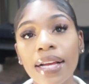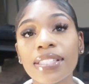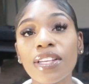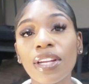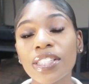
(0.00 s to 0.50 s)

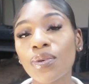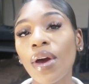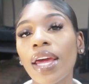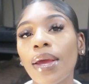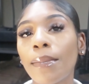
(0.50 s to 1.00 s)
so let's go
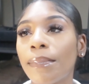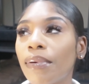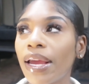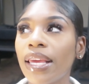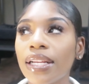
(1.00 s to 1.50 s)
ahead and
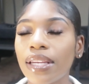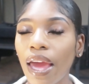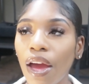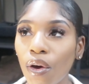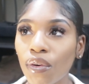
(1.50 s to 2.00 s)
break it
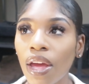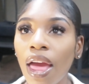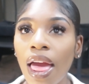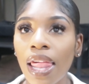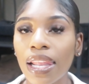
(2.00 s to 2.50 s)
down.
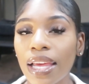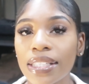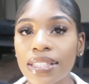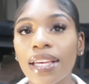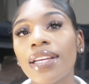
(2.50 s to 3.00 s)

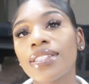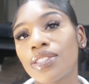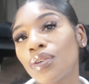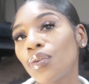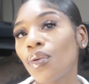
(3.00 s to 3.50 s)
Let's get
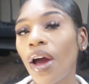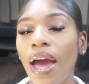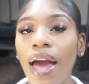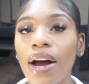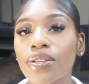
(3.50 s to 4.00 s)
into
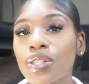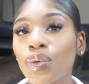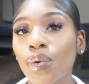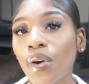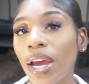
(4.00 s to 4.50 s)
how to
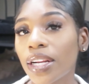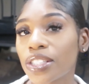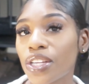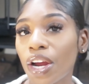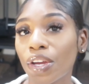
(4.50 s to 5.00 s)
go ahead and
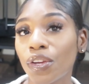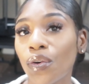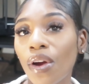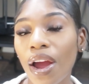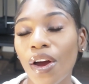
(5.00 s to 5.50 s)
start
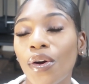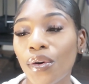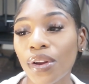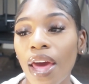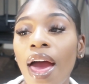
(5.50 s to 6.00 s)
your
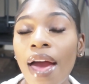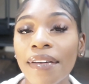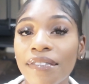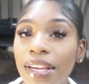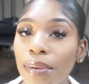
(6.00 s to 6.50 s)
own
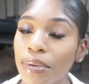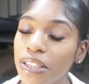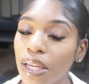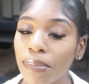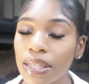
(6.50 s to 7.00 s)
vending
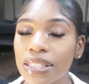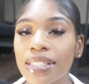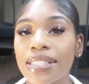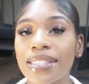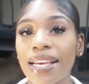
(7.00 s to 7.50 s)
machine
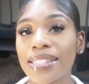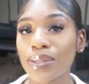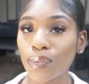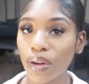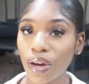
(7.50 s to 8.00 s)
business as
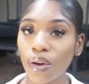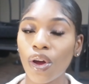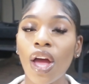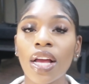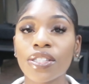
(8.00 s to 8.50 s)

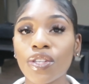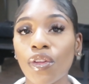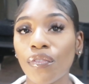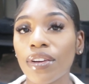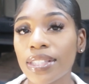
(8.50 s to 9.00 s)
well. So
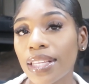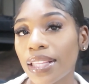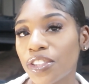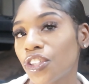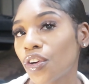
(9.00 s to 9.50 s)
the first thing
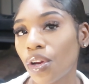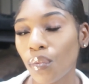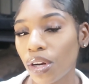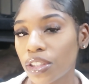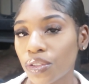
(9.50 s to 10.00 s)
that you're going to
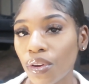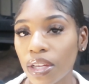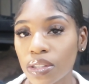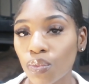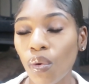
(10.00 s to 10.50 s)
want to do
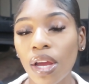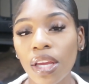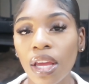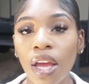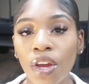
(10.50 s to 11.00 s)
is,
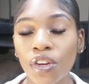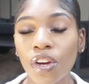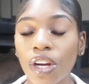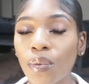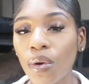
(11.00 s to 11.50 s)
one, you're
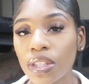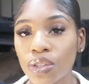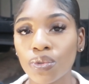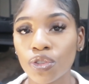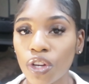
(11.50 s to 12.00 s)
going to want
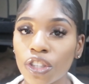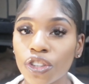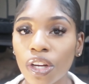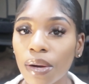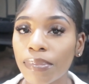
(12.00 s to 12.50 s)
to
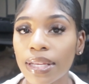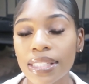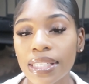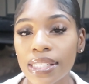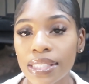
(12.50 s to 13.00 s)
structure your
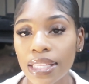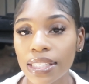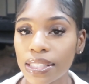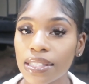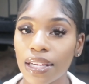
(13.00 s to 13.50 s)
business.
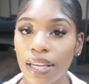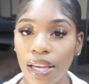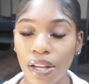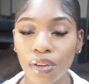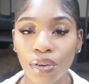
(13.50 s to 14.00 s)
This is going to
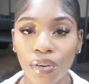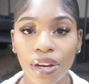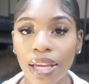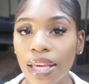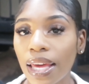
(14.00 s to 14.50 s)
include
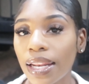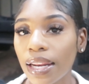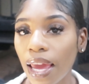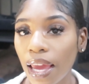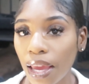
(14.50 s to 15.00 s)
creating a
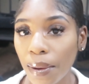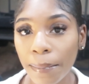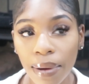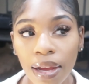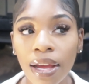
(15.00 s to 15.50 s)

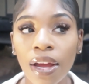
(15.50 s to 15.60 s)
name,